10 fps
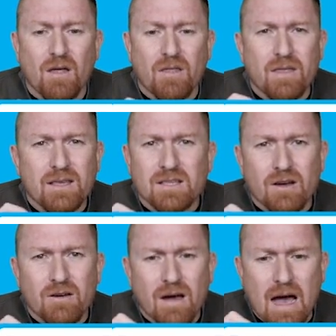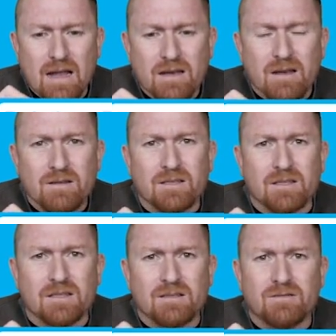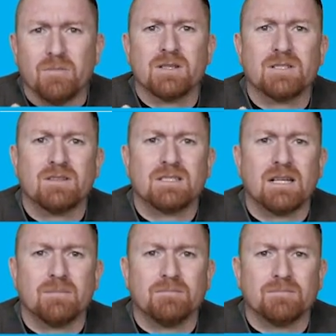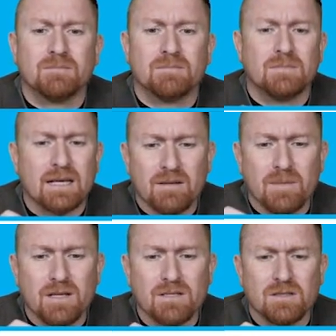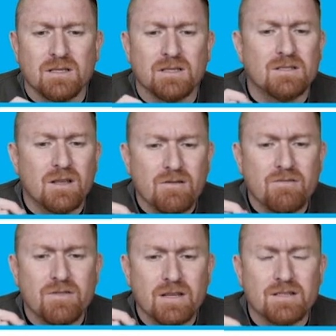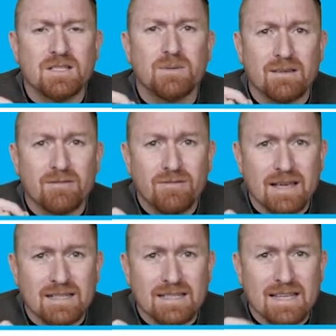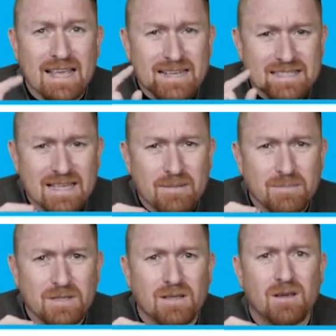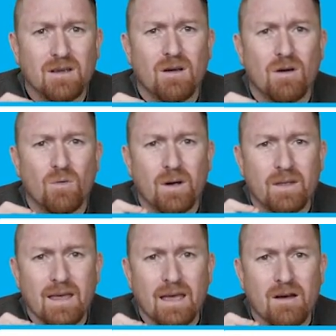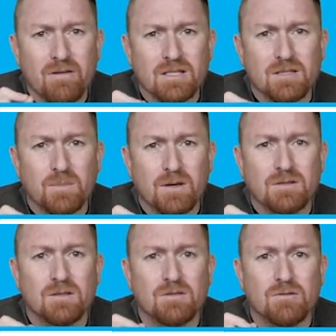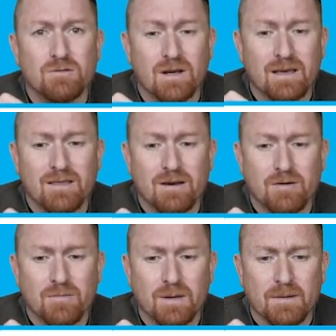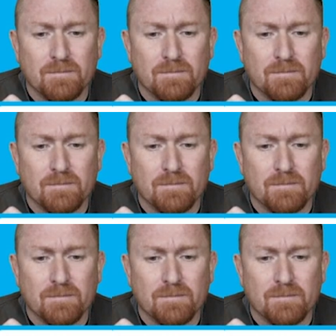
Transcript: these go unnoticed for most of the time. Like I mentioned, there's no phenotypic effect except when they are exposed through drug therapy.